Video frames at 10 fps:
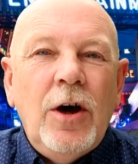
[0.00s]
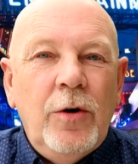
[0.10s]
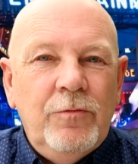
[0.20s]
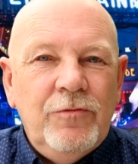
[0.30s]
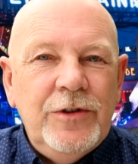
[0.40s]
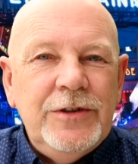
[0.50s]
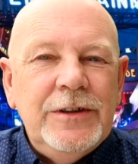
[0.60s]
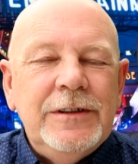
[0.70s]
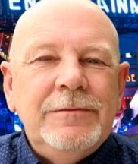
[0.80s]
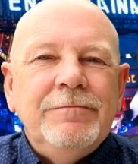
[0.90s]
Open
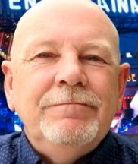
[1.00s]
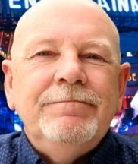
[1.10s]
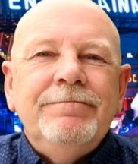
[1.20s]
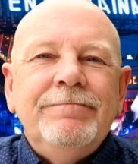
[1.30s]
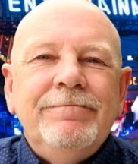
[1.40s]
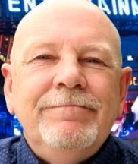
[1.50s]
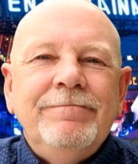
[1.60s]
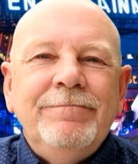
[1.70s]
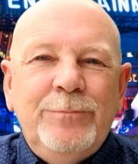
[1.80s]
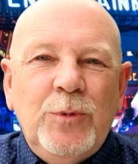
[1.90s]
return,
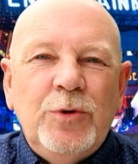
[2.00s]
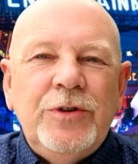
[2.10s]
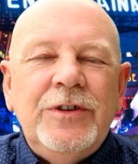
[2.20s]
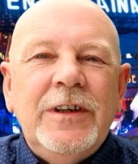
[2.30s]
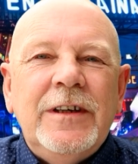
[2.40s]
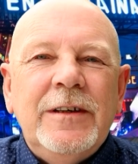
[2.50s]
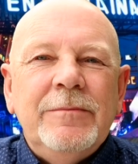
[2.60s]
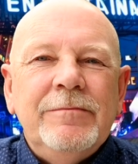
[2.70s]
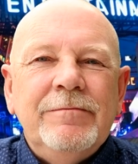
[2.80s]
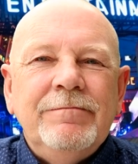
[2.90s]
books a ticket,
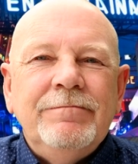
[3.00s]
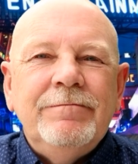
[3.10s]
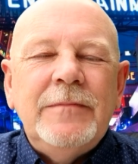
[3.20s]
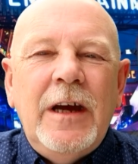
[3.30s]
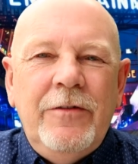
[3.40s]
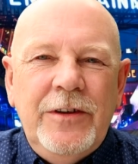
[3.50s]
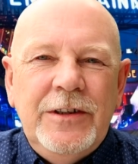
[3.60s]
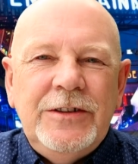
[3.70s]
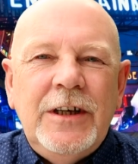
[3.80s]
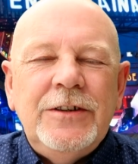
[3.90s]
everything
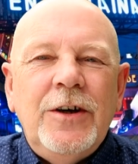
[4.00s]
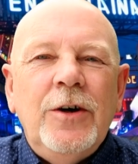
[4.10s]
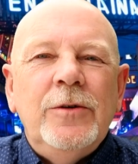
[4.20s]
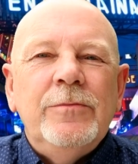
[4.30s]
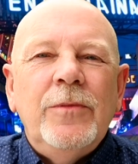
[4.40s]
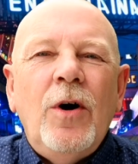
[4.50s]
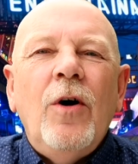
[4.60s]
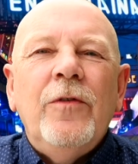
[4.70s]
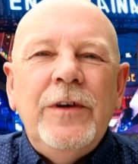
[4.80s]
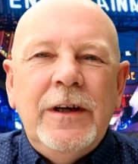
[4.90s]
set at home,
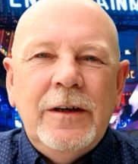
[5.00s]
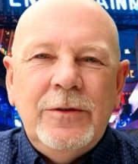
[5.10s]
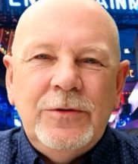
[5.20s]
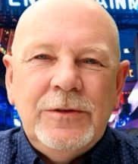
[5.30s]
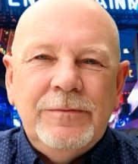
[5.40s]
off he goes.